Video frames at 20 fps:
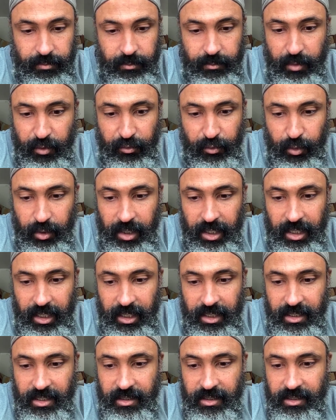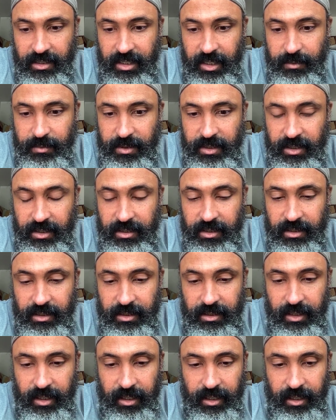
before getting into the substance,